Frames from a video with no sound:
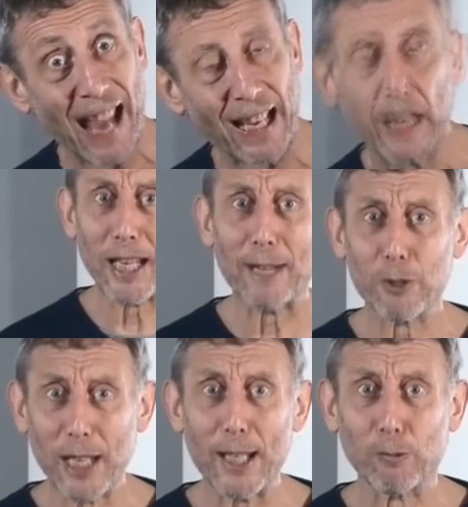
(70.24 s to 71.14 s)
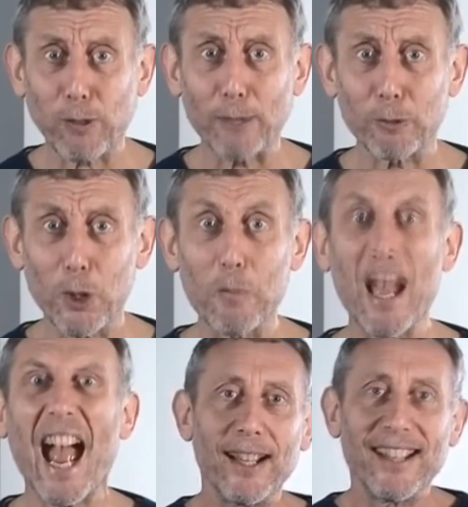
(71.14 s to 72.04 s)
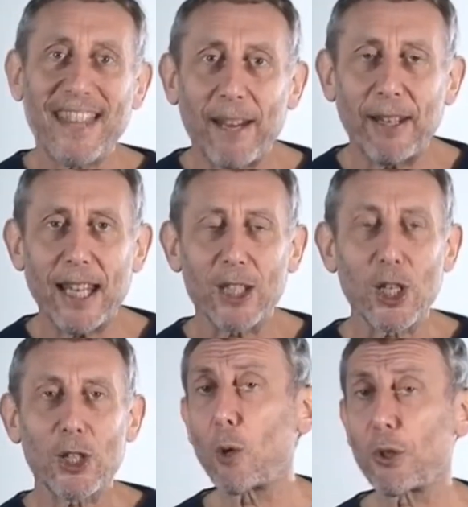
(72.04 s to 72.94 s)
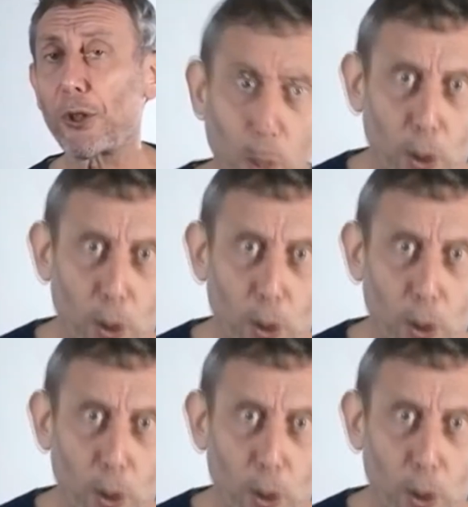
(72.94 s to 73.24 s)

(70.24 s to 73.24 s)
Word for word: back downstairs, front room. There he is, Older